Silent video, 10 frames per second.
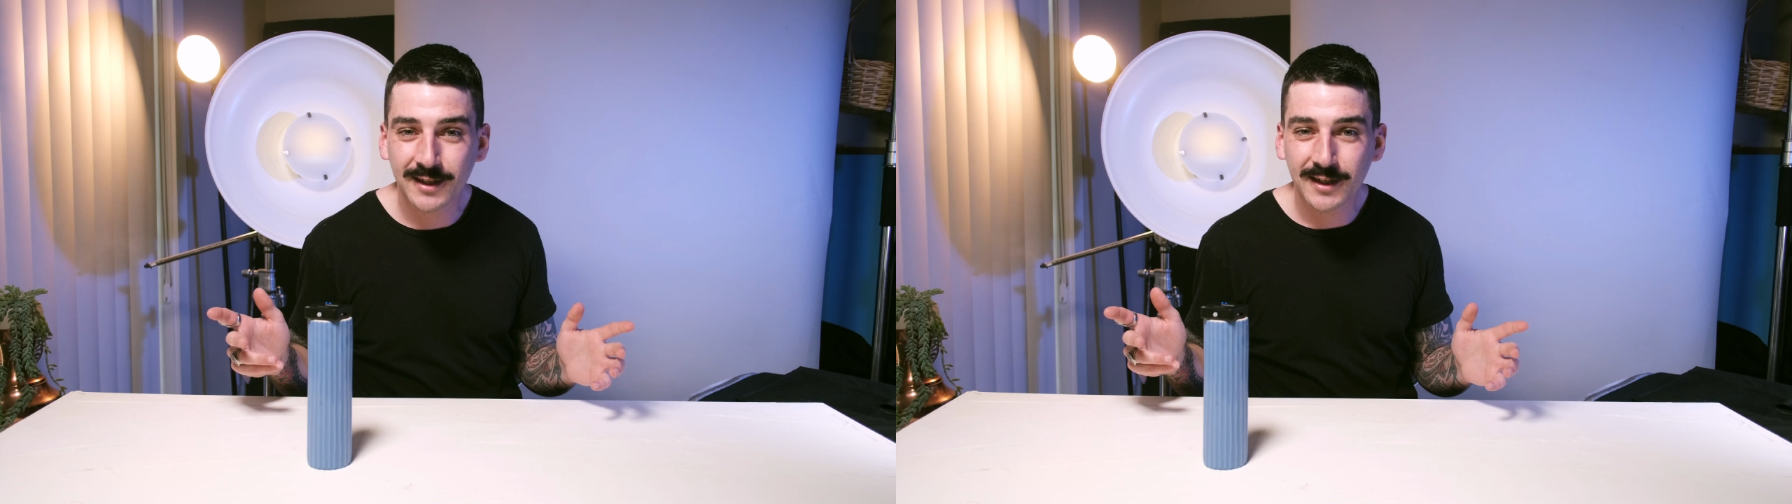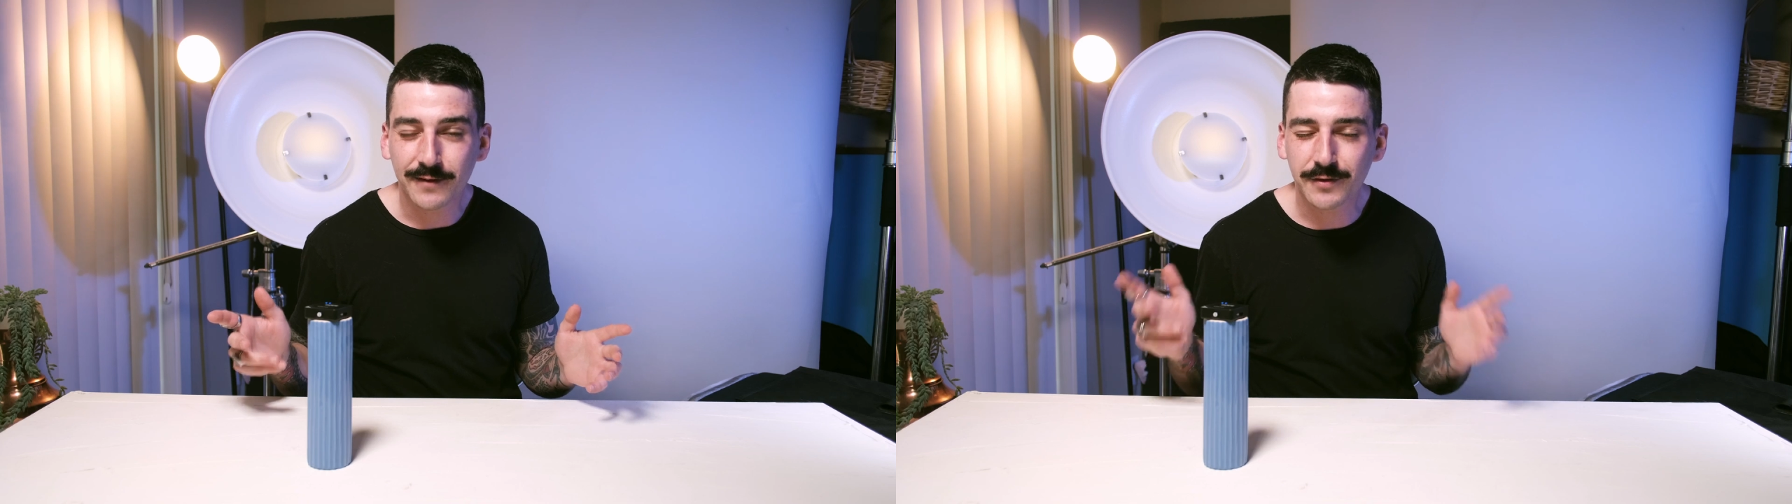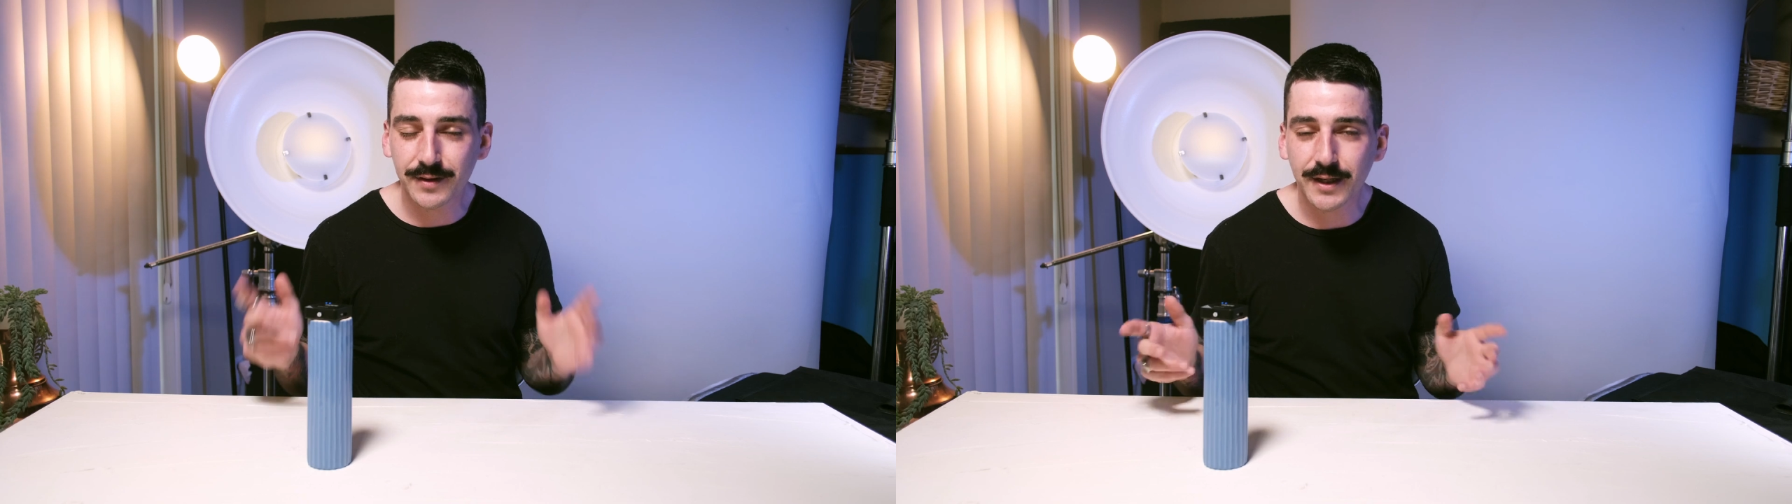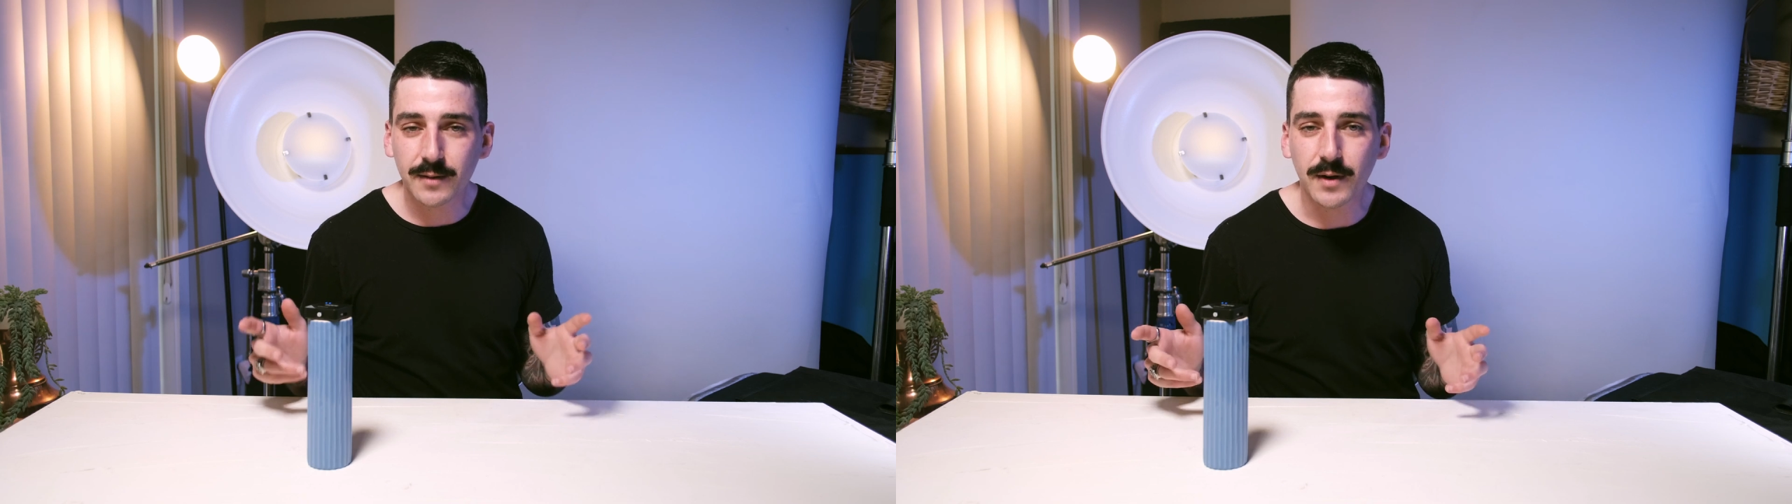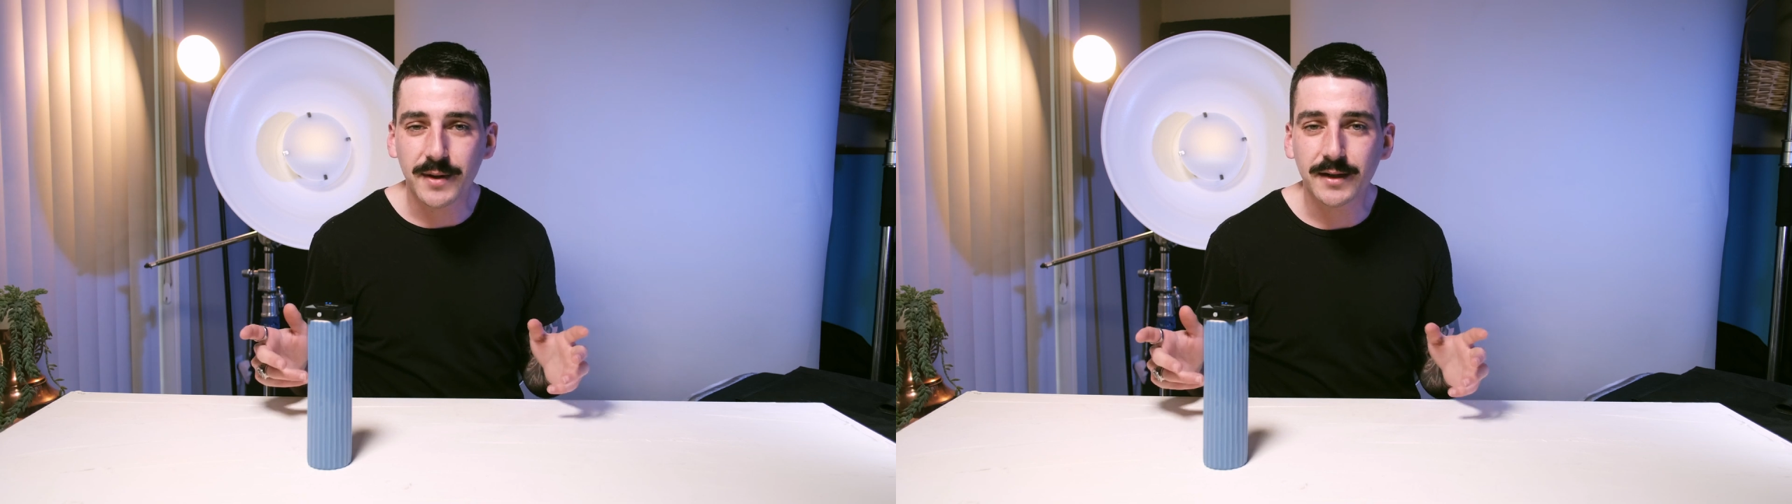If you're thinking
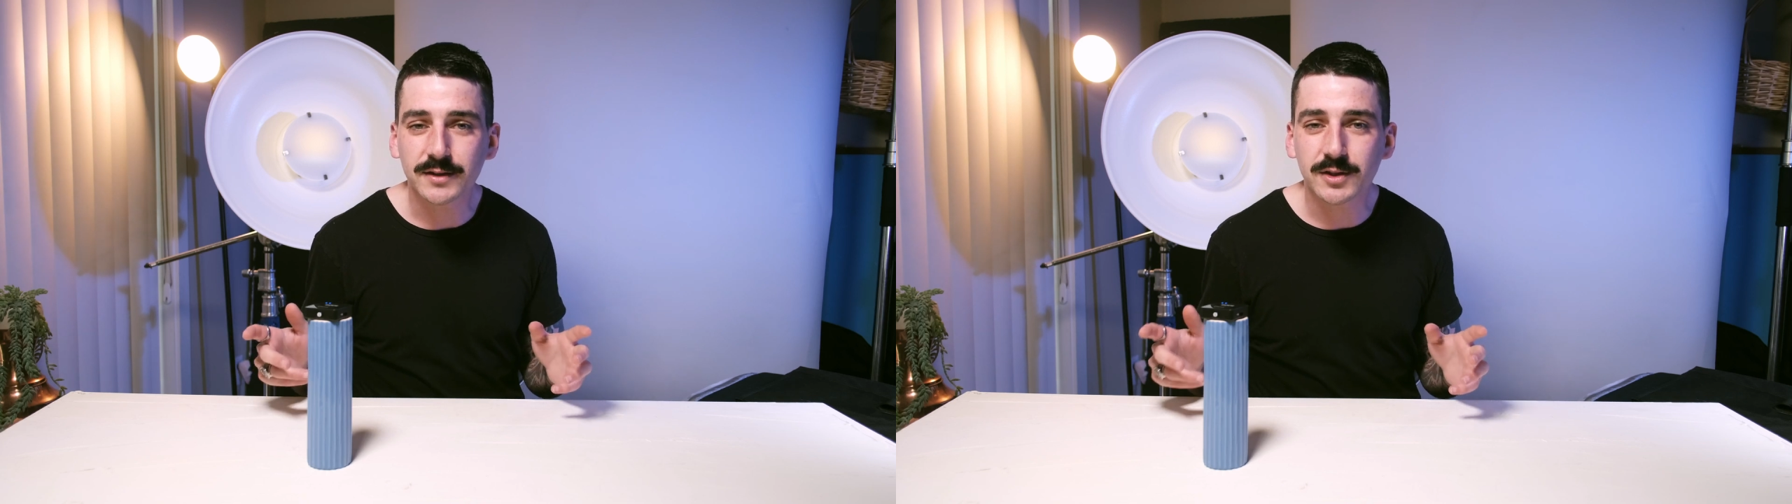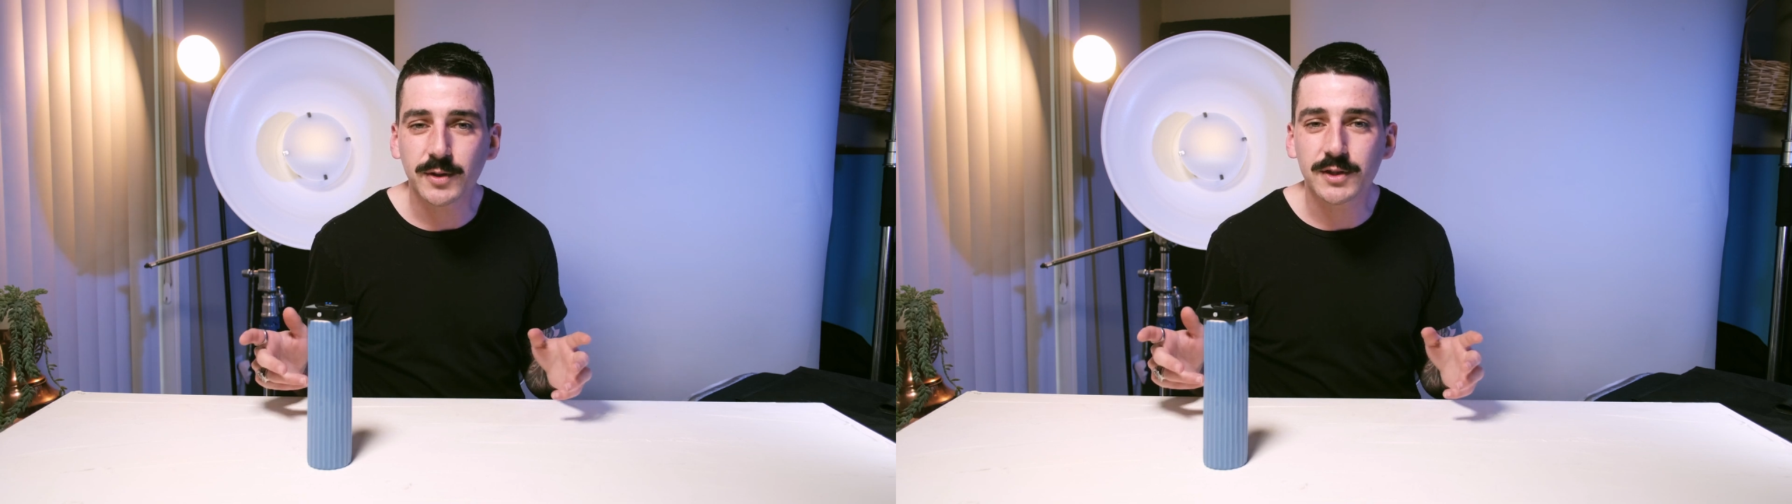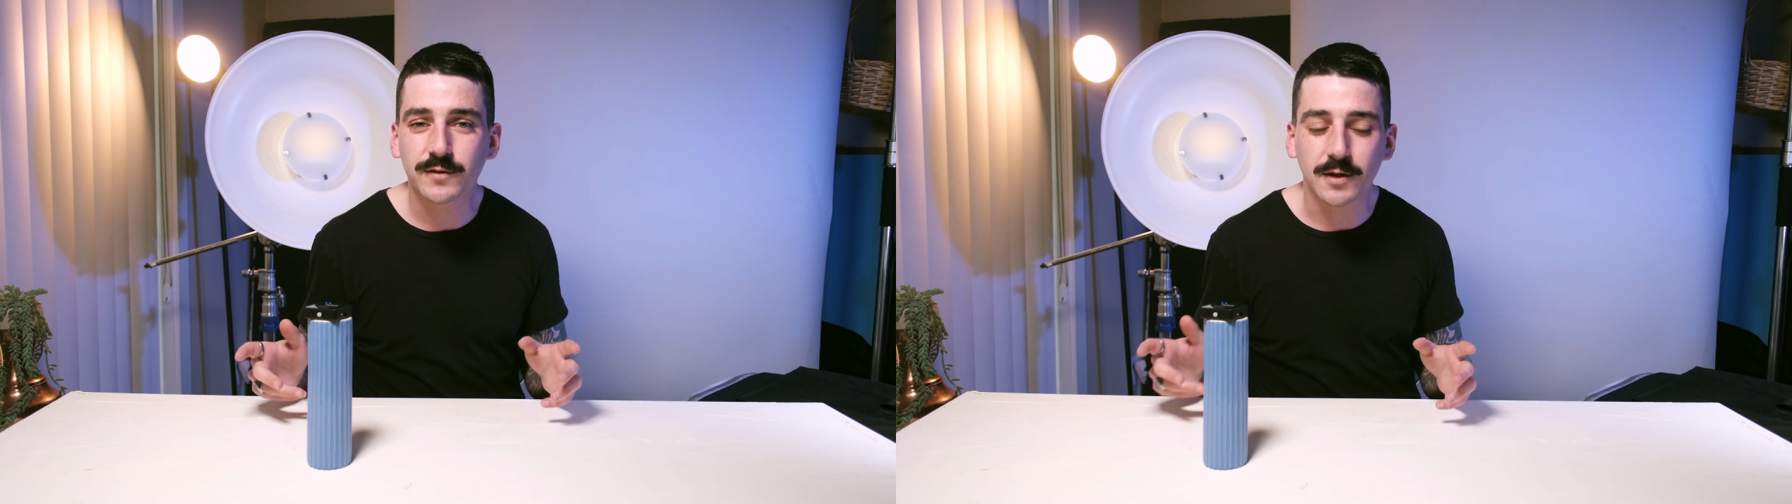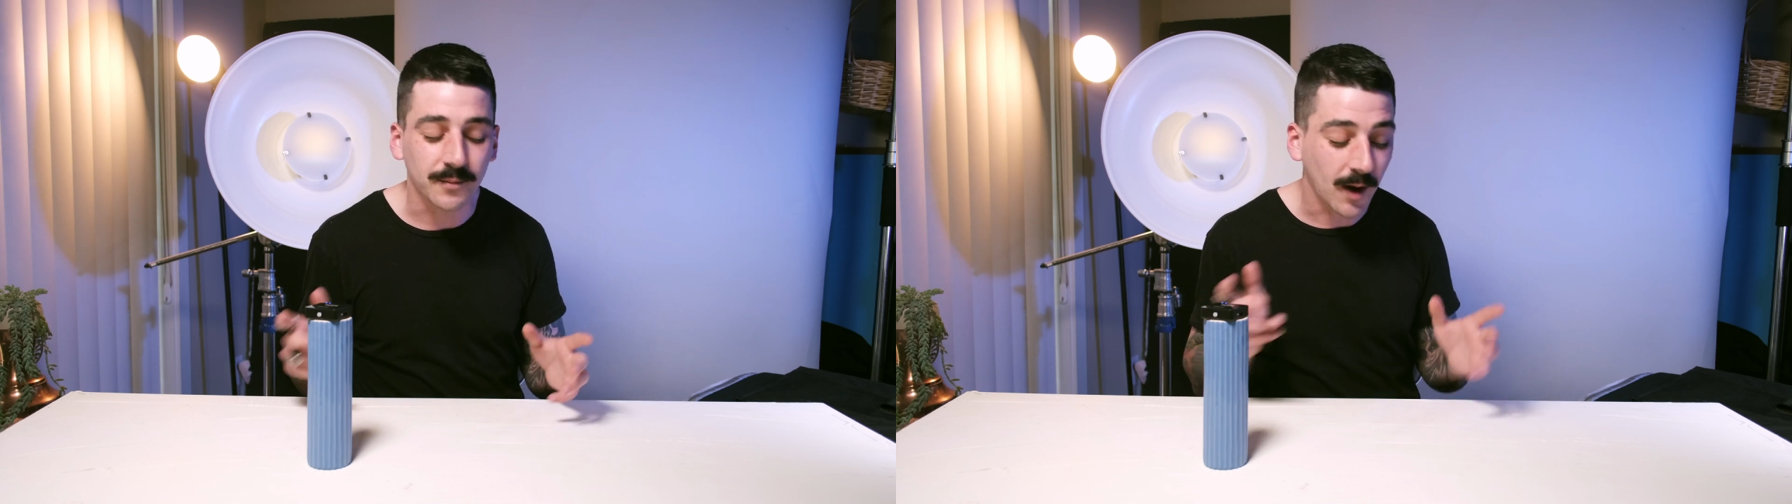about making the switch from